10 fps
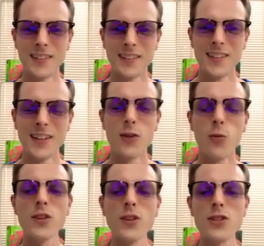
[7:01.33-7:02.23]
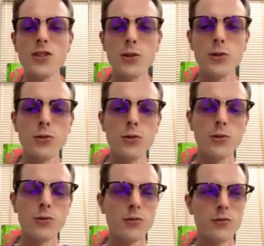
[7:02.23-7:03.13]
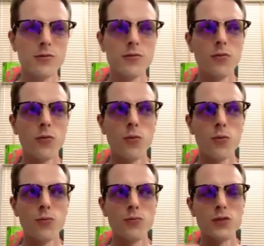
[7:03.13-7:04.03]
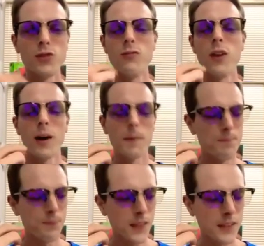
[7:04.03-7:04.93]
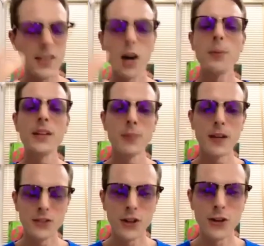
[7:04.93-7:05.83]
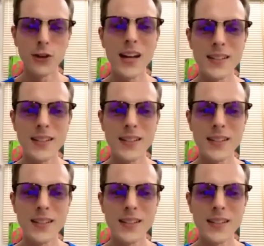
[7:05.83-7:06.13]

What did you tell me about the karate?